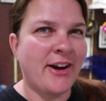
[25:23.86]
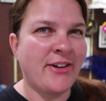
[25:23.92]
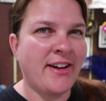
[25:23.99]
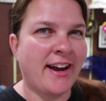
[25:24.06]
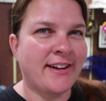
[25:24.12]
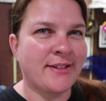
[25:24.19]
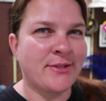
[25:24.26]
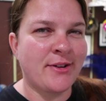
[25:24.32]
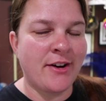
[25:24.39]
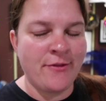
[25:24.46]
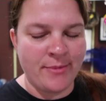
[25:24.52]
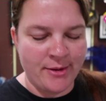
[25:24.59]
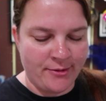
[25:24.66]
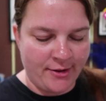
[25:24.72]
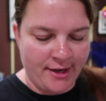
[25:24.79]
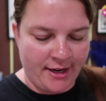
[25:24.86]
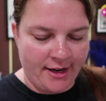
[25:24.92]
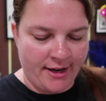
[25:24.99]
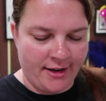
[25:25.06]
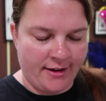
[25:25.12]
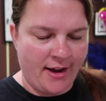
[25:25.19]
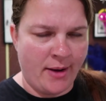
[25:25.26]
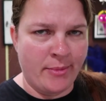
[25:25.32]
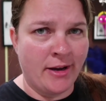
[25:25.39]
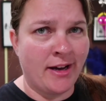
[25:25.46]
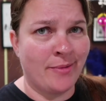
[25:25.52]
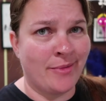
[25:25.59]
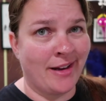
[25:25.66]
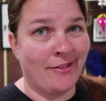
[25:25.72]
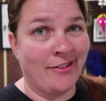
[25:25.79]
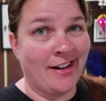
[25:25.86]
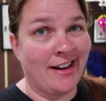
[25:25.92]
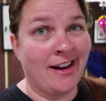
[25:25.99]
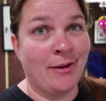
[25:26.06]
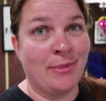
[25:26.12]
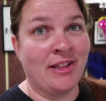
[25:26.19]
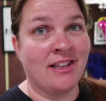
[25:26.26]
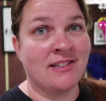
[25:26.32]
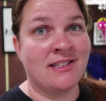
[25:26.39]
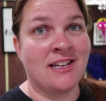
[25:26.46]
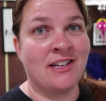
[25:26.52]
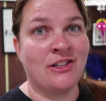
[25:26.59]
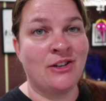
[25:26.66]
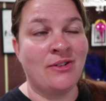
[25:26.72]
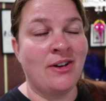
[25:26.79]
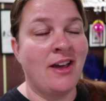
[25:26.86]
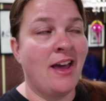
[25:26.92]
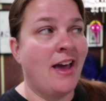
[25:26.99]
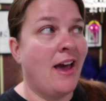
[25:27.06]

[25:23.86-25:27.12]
Oh yeah, so I've been reading Emma, and by reading I mean listening to.